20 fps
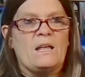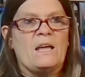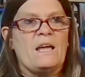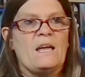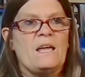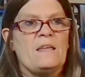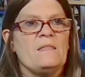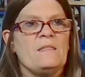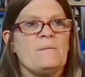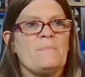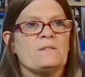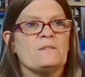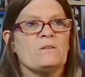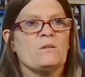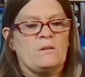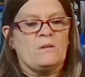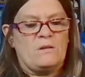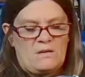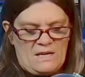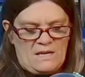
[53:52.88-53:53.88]
in the
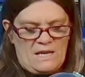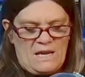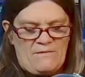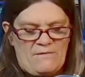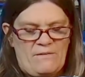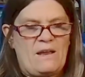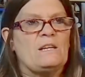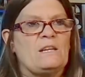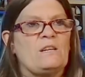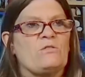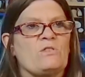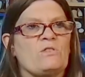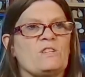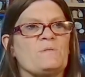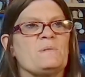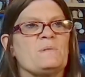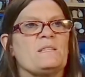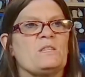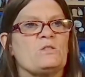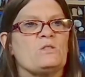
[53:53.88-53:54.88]
middle and have any
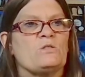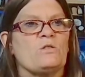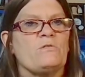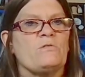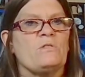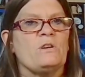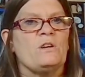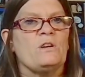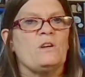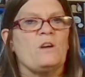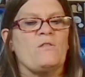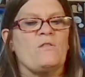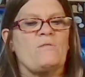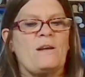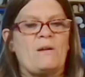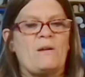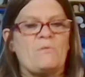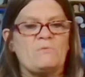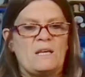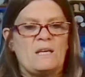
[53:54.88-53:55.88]
Christmassy stuff
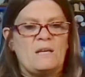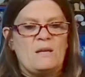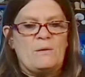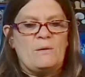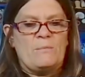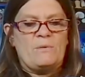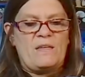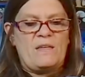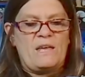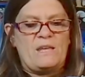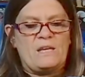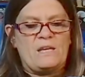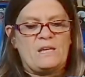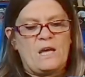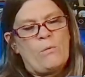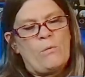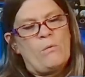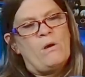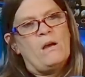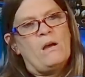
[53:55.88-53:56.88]
around it. But there you
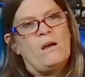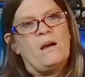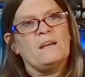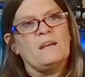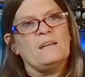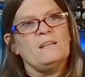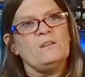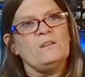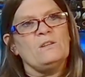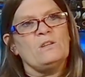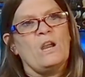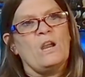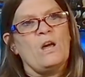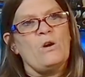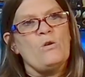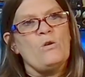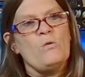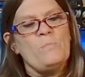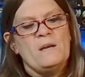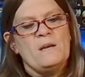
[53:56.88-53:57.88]
go, a little
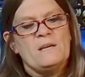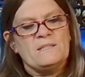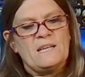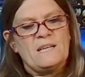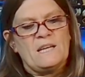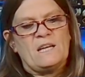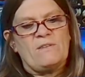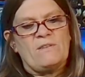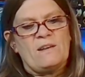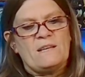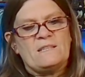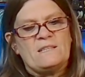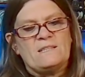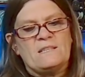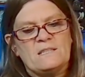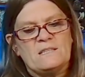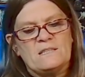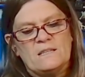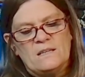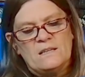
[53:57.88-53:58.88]
globe
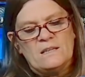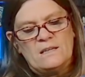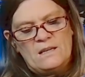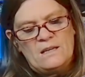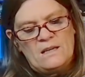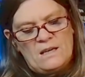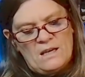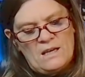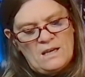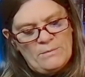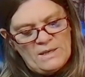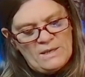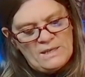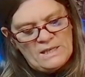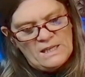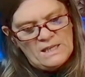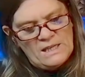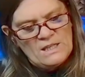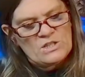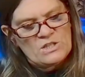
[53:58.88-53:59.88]
decorated in
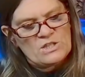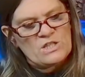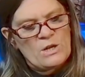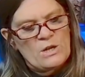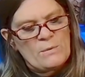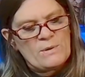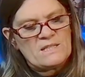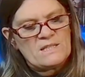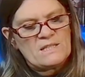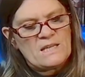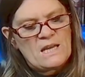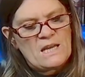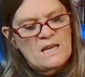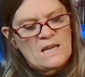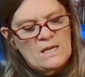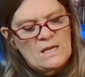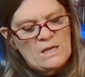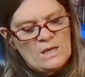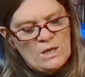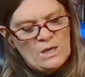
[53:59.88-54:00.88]
a little snowy
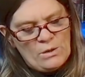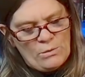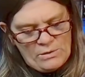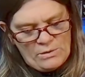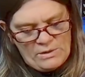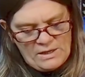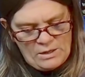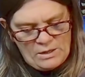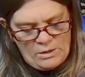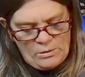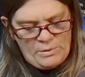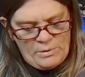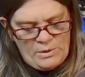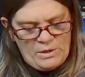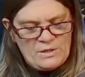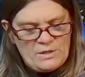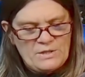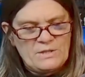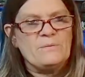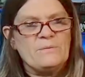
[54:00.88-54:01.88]
scene with a little
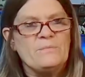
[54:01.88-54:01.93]
bird.